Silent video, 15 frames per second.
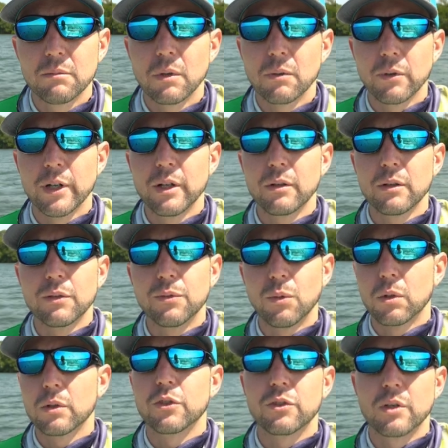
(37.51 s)
but we're here in the
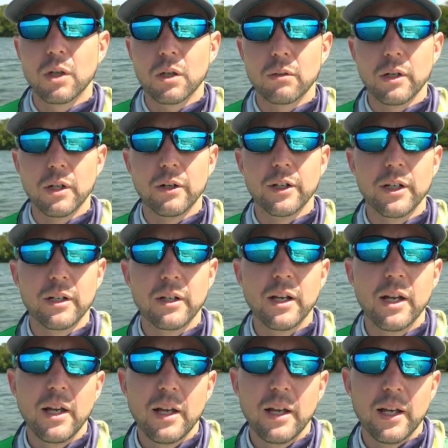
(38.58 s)
Fort DeSoto area,
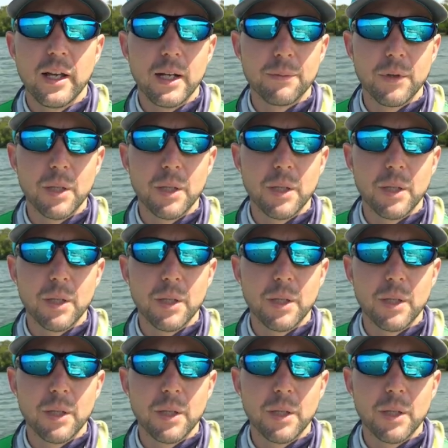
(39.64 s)
and I'm